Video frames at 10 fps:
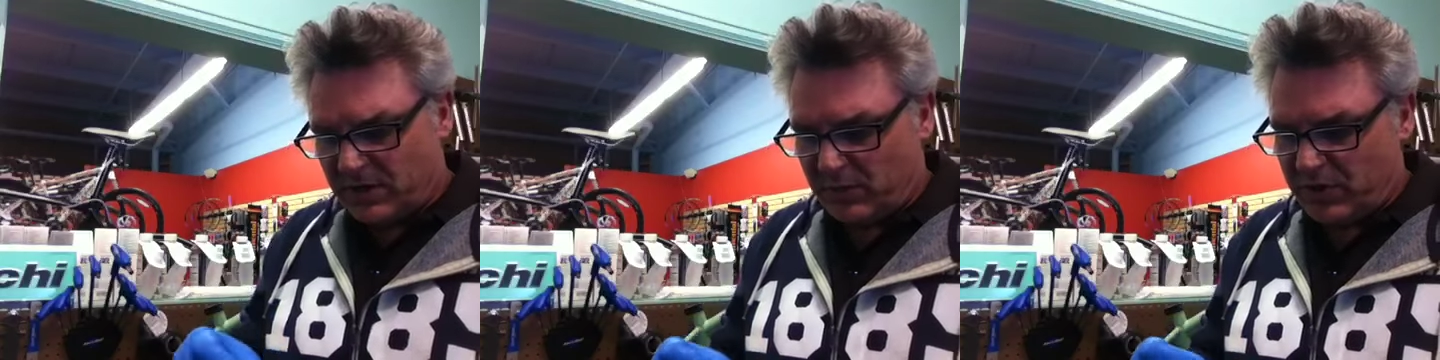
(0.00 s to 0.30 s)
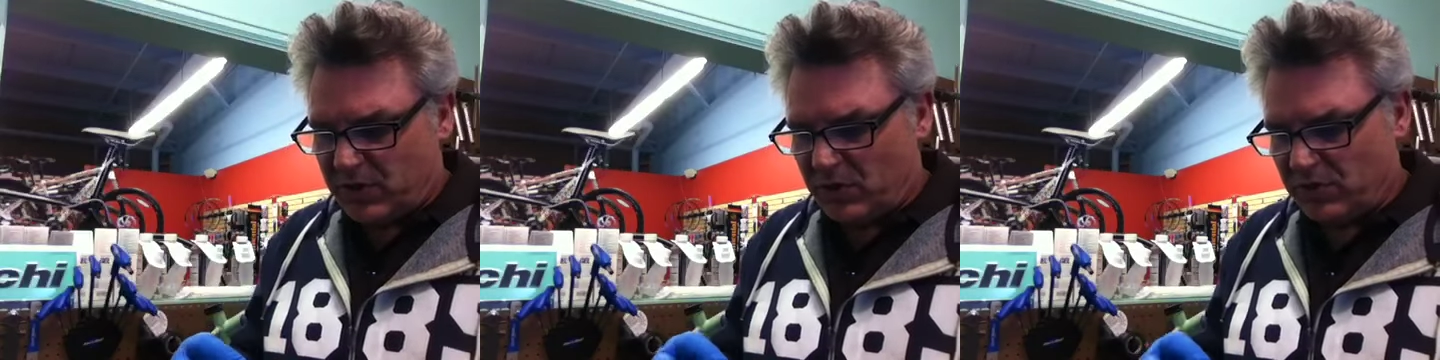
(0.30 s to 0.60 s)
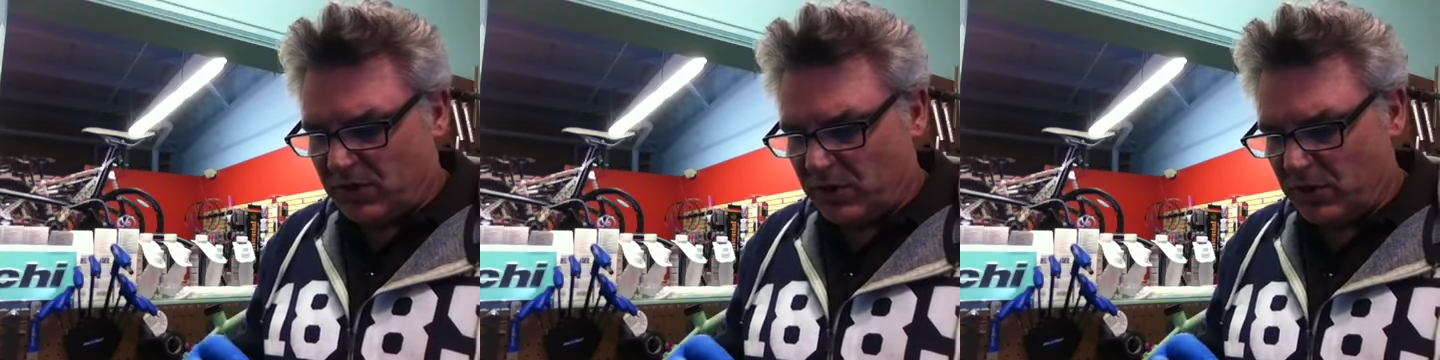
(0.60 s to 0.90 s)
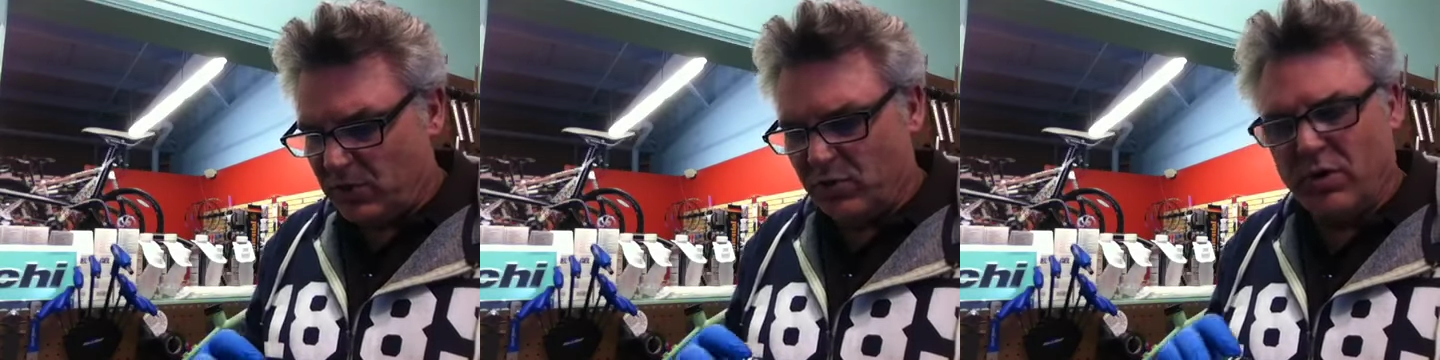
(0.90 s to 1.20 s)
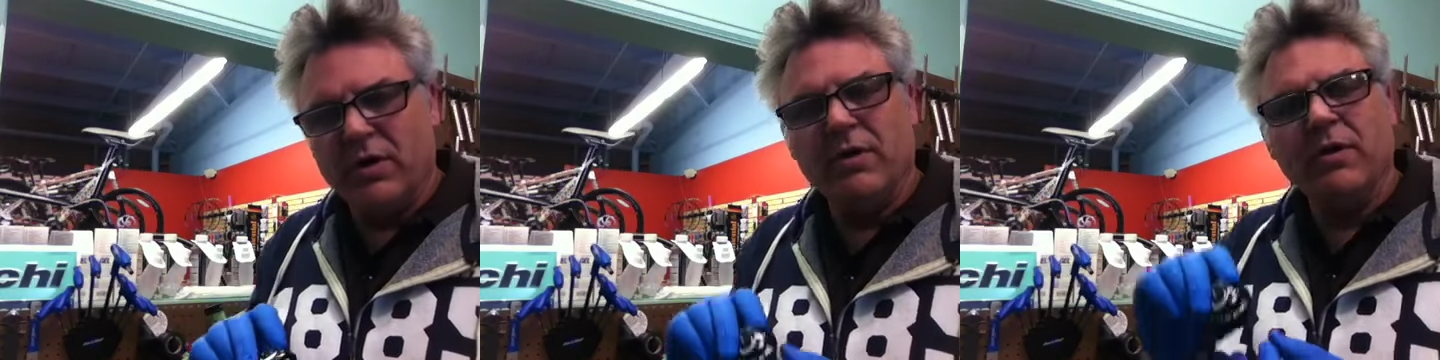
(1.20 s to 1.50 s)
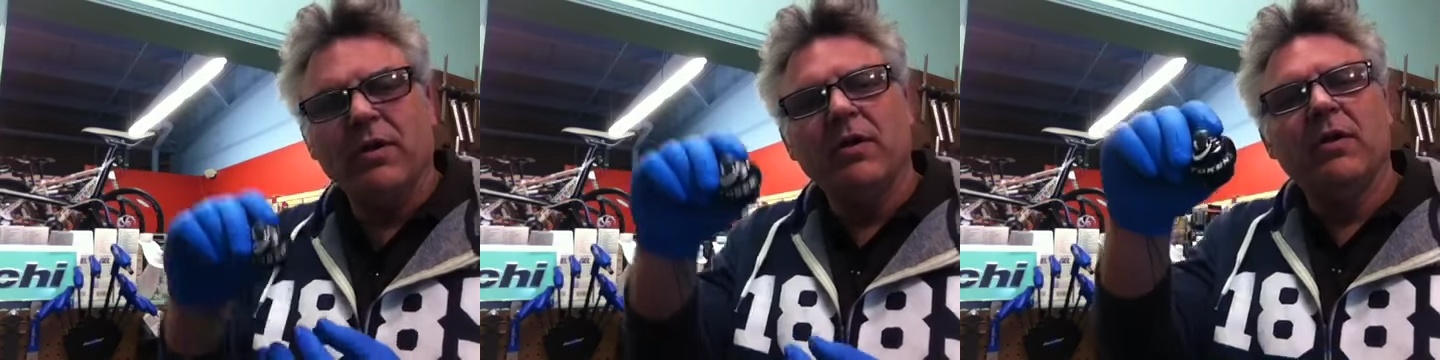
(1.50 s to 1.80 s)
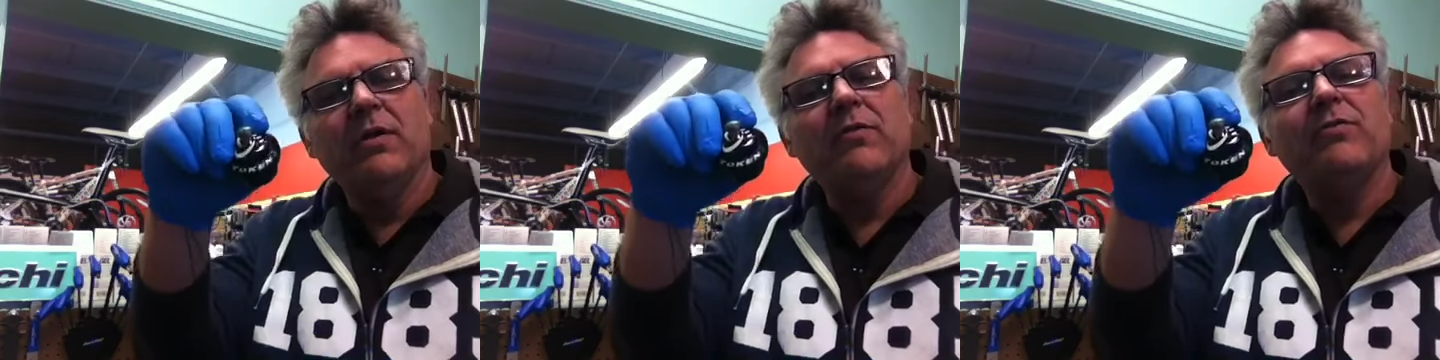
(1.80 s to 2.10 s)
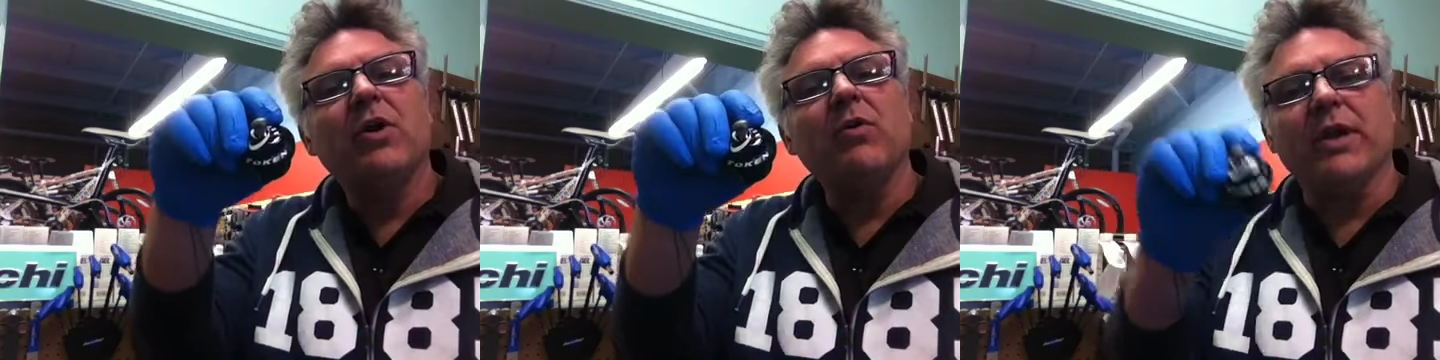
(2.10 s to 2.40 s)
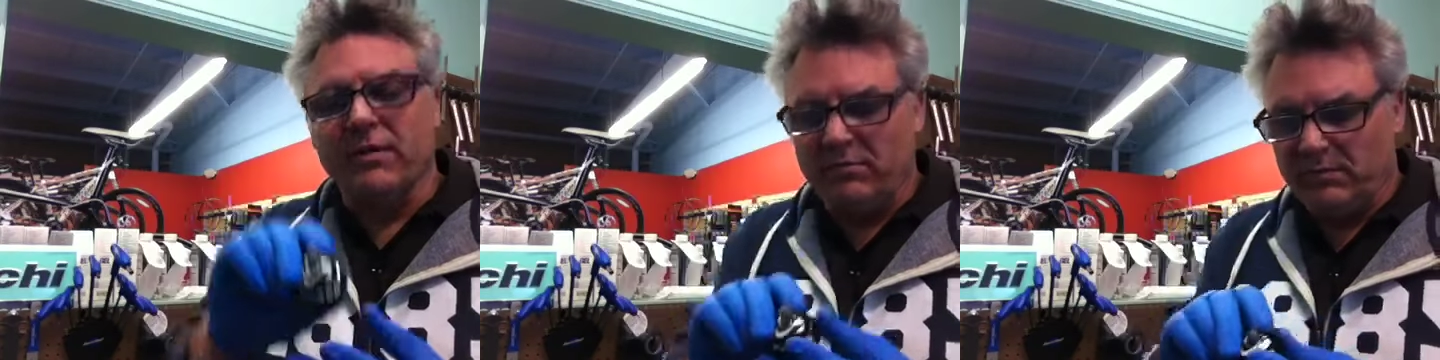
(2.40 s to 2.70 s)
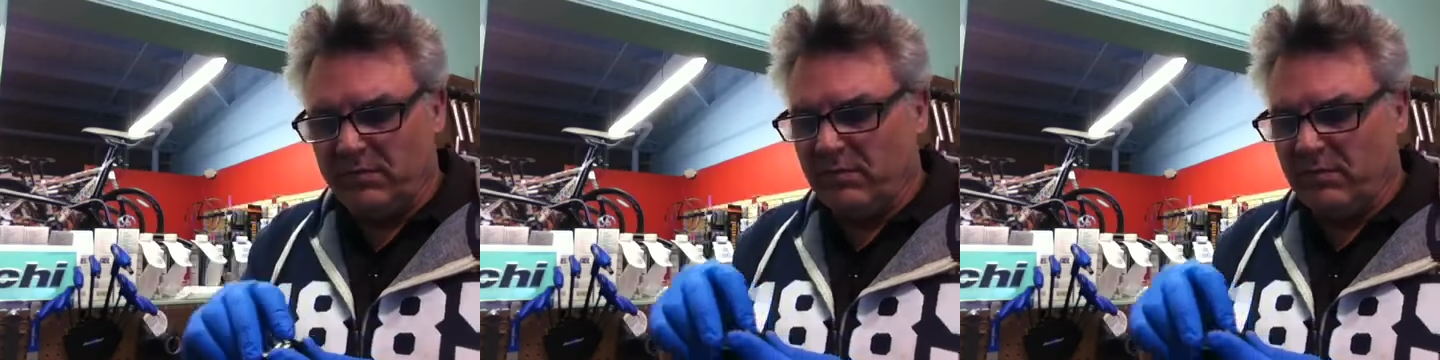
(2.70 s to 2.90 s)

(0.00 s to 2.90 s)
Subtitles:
So we chose the new Token